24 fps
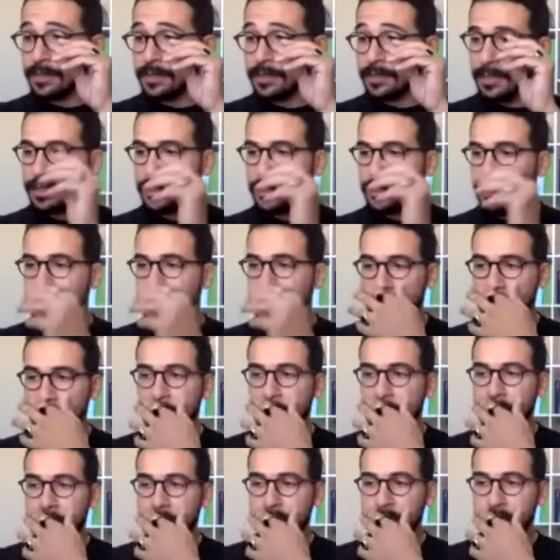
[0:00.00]

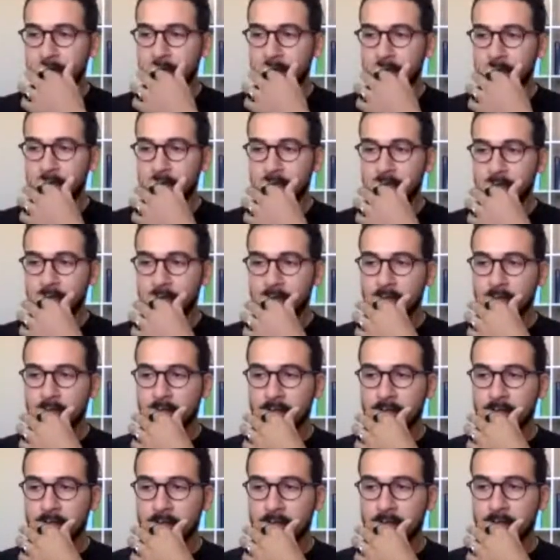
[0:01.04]

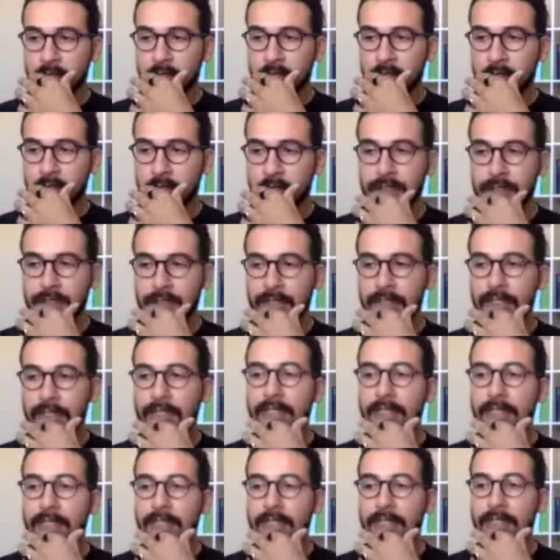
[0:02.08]

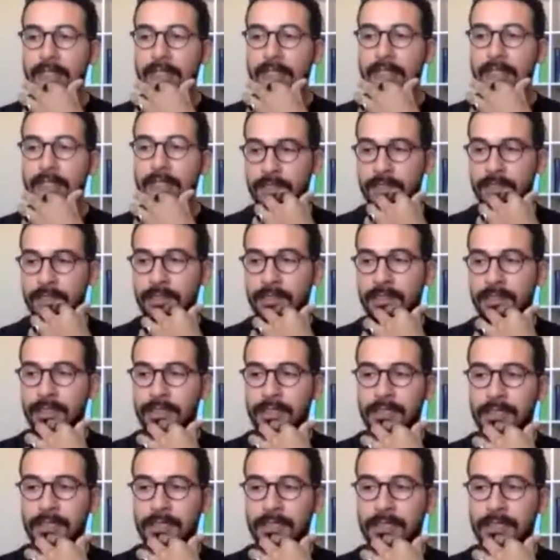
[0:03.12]

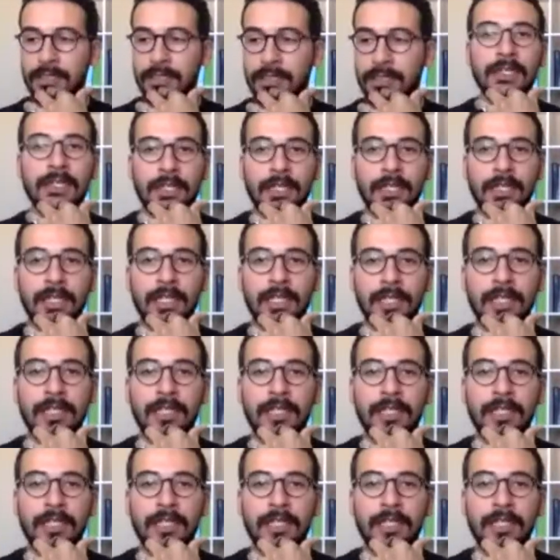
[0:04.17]
No one is speaking in this clip.